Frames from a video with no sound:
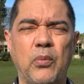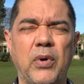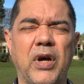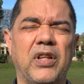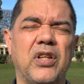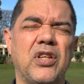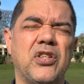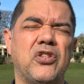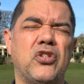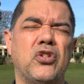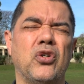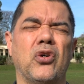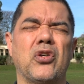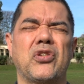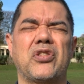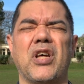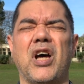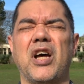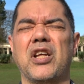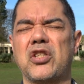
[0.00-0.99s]
where there's
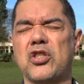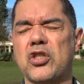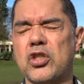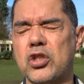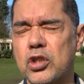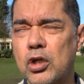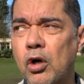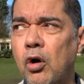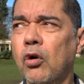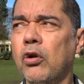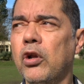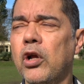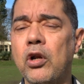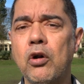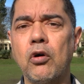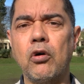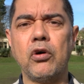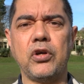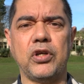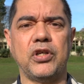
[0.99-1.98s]
just a ton of
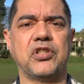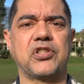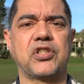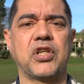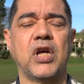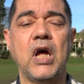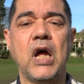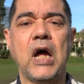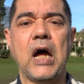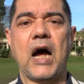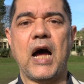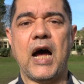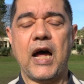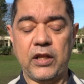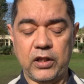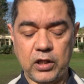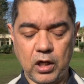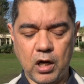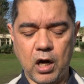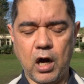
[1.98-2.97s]
noise
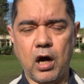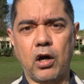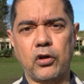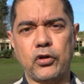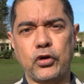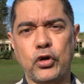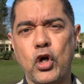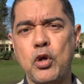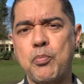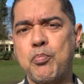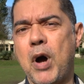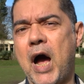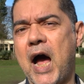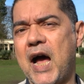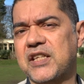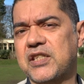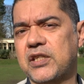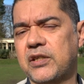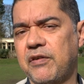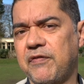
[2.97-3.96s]
and the cardioid
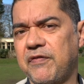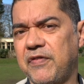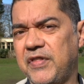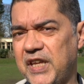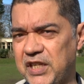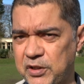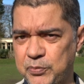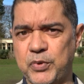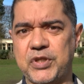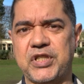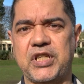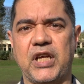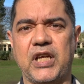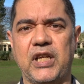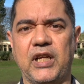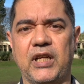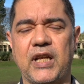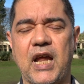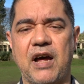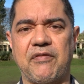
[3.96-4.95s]
pattern of this
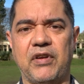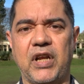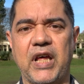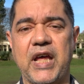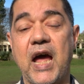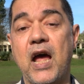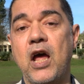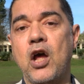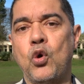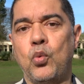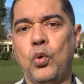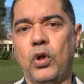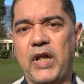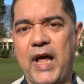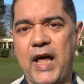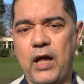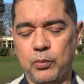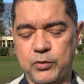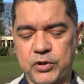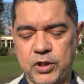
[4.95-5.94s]
particular lavalier will
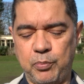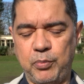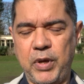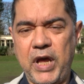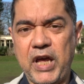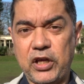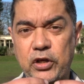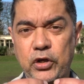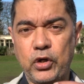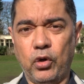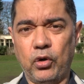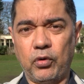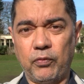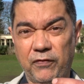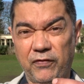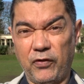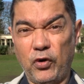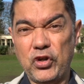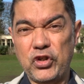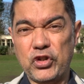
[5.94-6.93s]
help to pick your
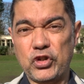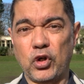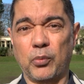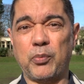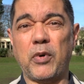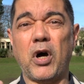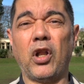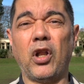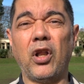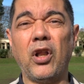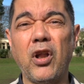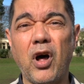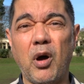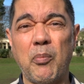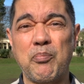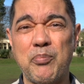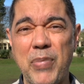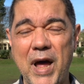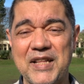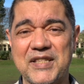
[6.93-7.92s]
voice up a lot
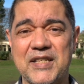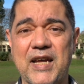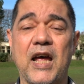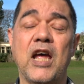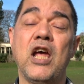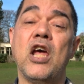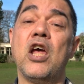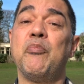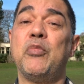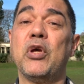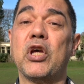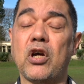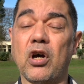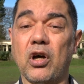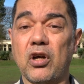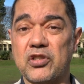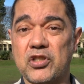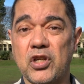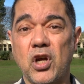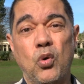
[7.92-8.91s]
better
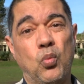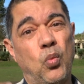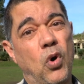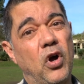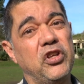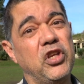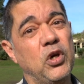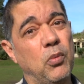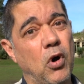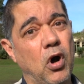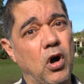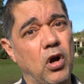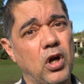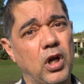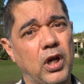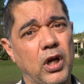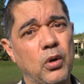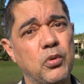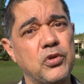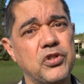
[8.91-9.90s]
because one, you are
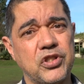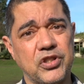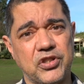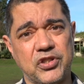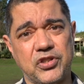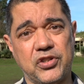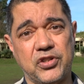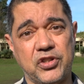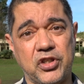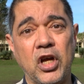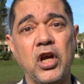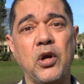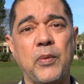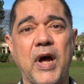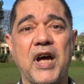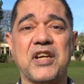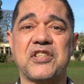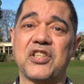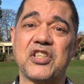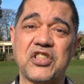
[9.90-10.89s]
closest to
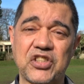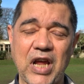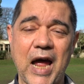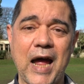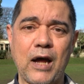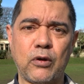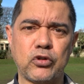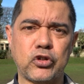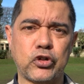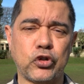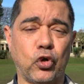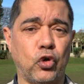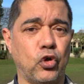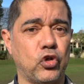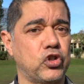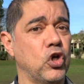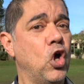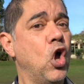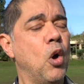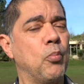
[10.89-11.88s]
it as the sound
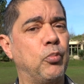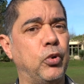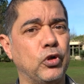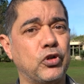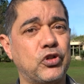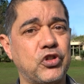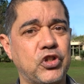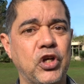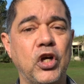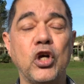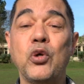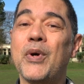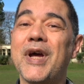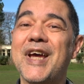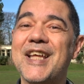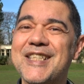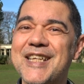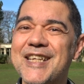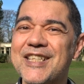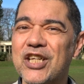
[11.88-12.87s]
source, but two,
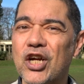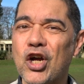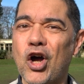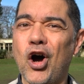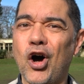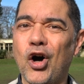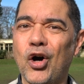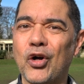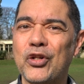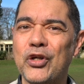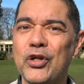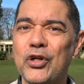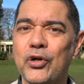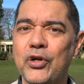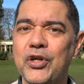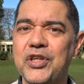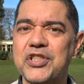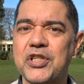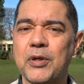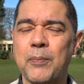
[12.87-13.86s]
it is a
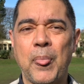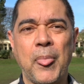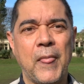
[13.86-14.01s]
cardioid.